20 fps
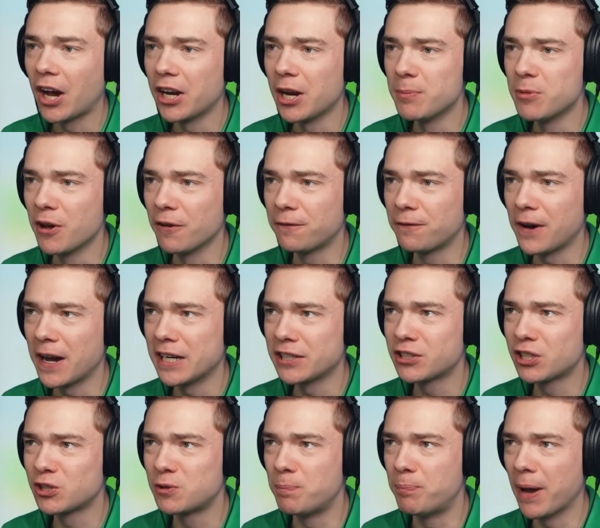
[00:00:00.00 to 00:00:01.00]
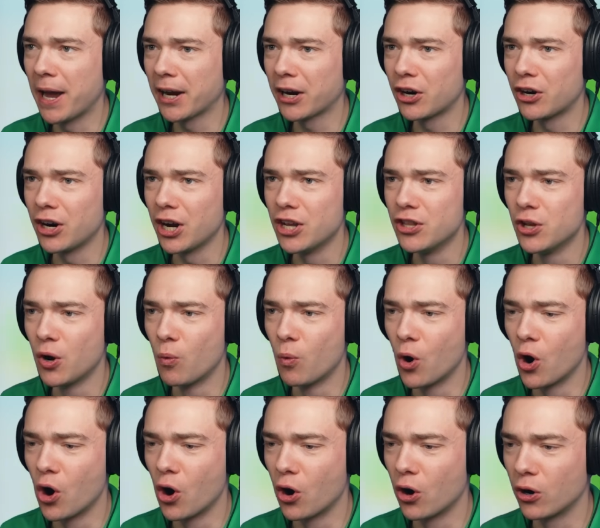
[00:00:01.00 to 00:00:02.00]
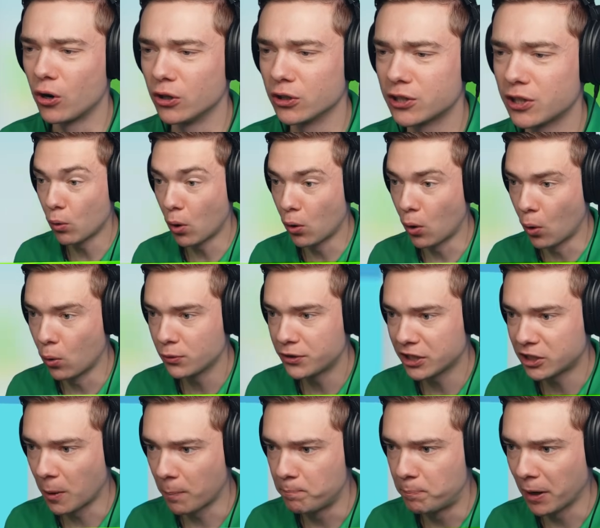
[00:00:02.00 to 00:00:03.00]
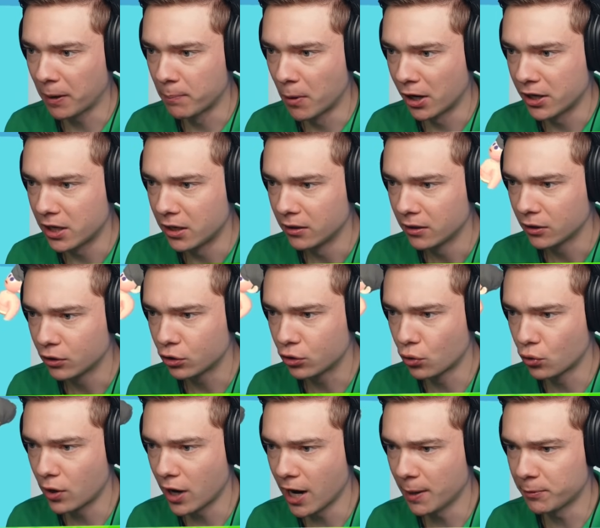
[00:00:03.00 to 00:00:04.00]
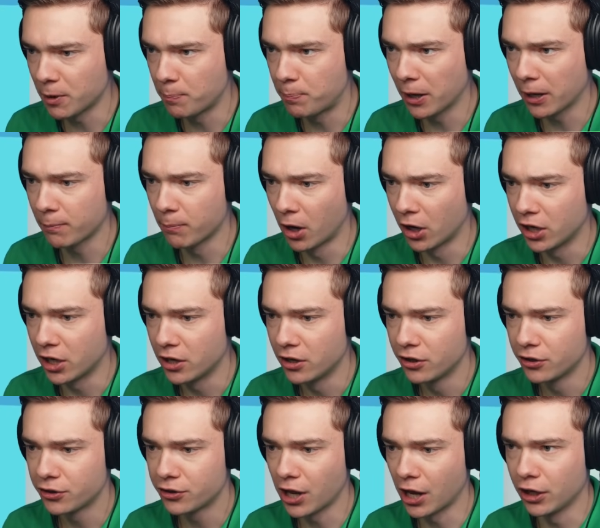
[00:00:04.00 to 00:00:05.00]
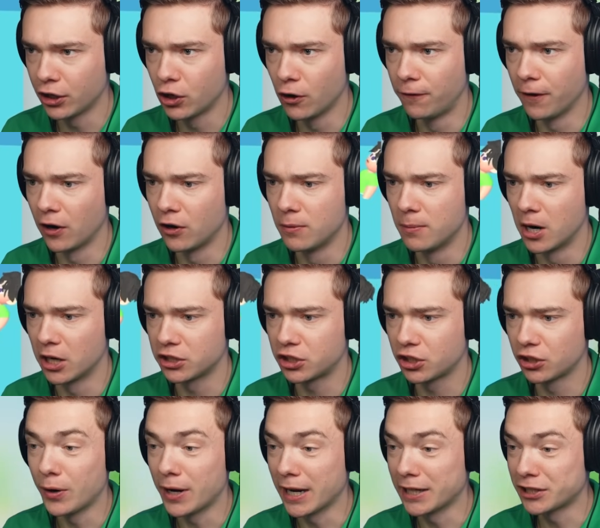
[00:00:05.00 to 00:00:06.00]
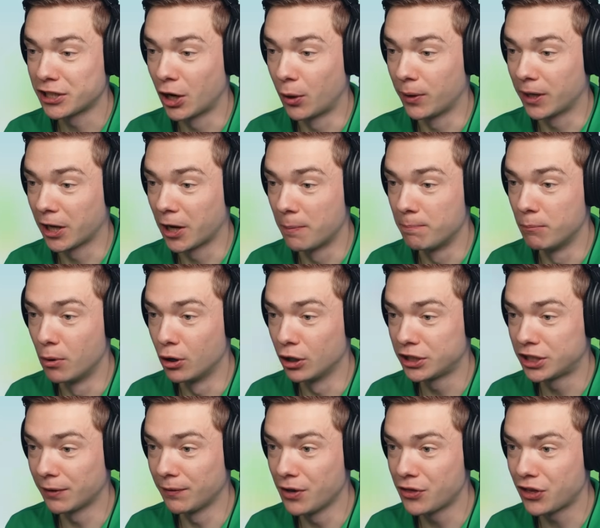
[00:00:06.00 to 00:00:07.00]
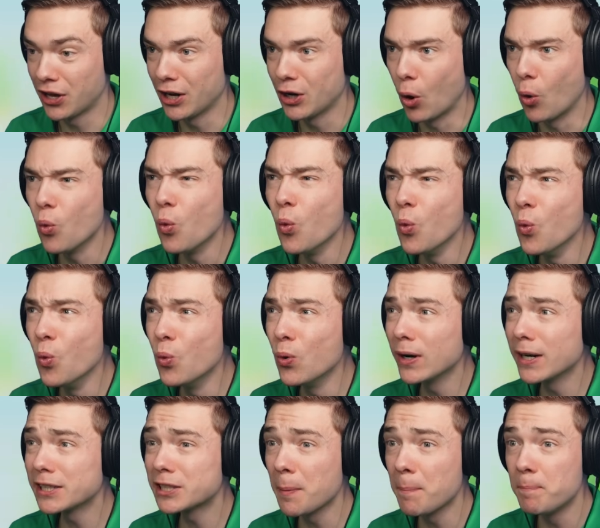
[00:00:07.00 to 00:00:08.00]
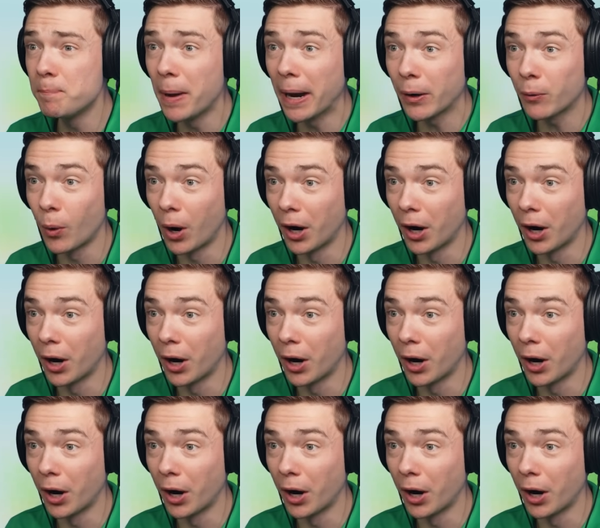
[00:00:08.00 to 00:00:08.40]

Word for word: I am the fastest beggar in the world. Oh, there's a big money. Grab the big money. Thank you very much. Oh, yes. And now we gotta merge everything. Ooh, it's a big